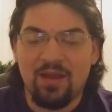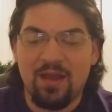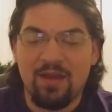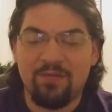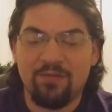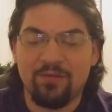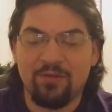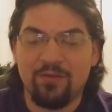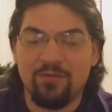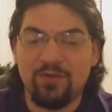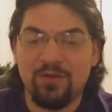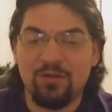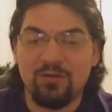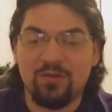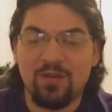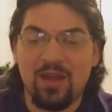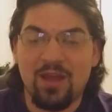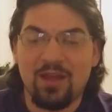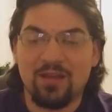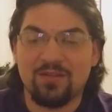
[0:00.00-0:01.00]
after a few
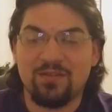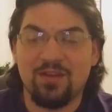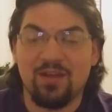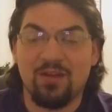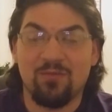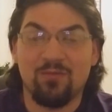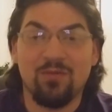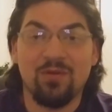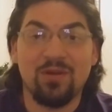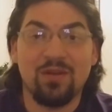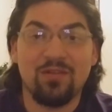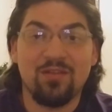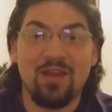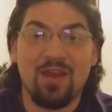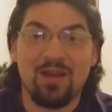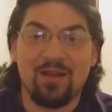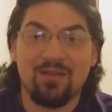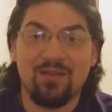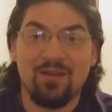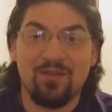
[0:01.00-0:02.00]
attacks, he had one
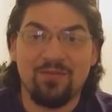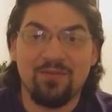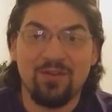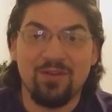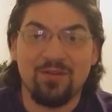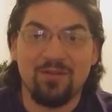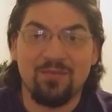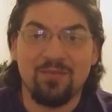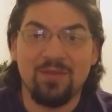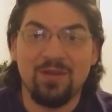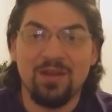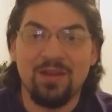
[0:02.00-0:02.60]
attack left in him.